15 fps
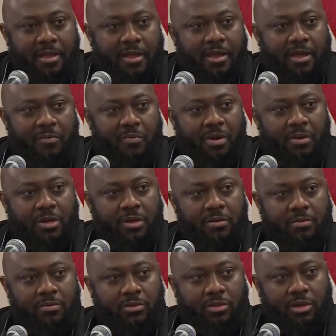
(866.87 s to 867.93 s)
And when
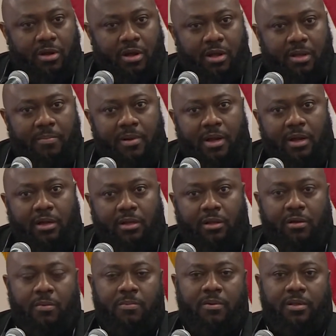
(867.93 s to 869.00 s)
you talk about
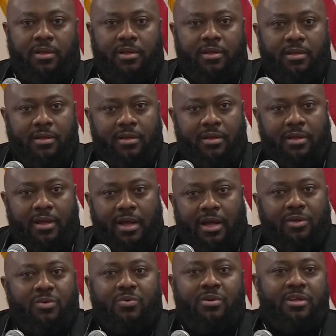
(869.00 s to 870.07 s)
globally,
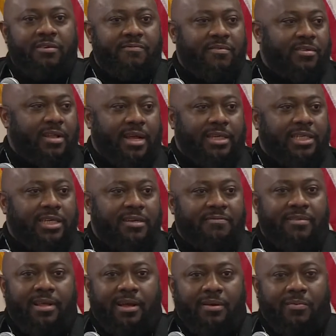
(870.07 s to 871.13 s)
how do we even
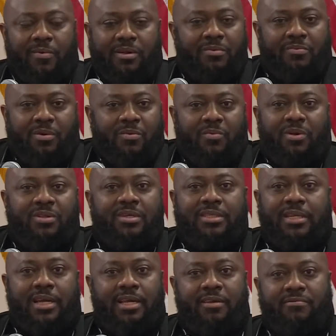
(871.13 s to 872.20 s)
achieve that? What does
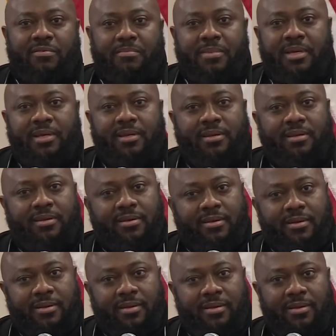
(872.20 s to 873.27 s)
that even mean?
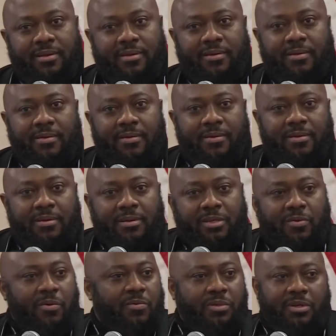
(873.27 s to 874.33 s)

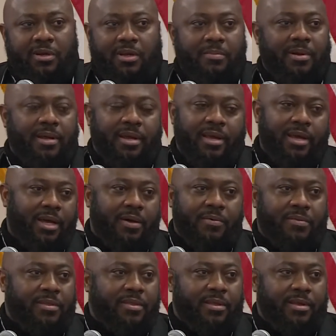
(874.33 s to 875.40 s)
So when we talk about
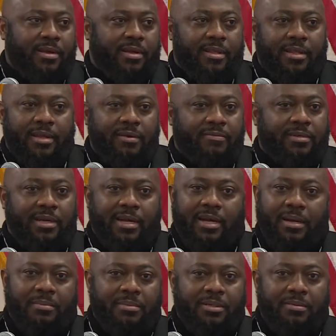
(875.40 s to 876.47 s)
health, a lot of
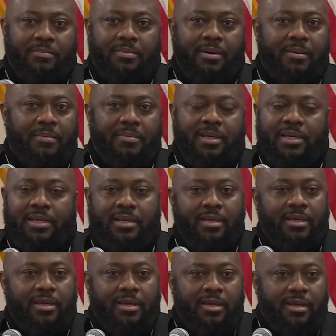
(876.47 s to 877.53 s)
times,
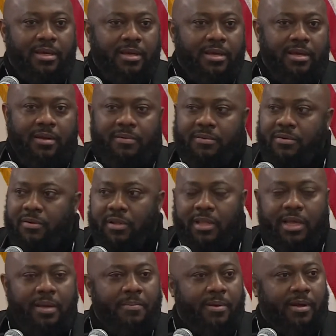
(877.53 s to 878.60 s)
probably, to a
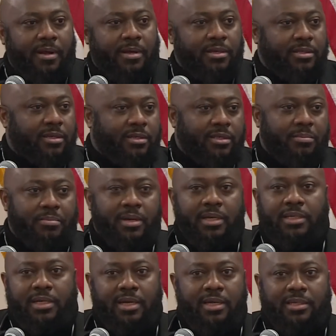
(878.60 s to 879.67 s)
layman, it's just the
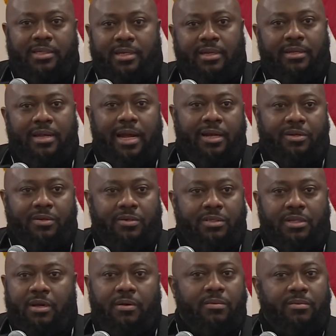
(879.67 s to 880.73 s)
patients and the doctors.
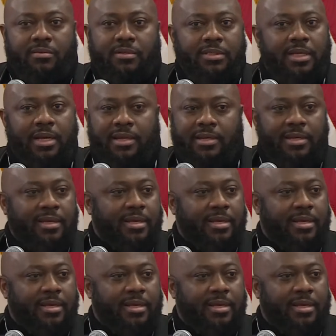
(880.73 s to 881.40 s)
No, that's a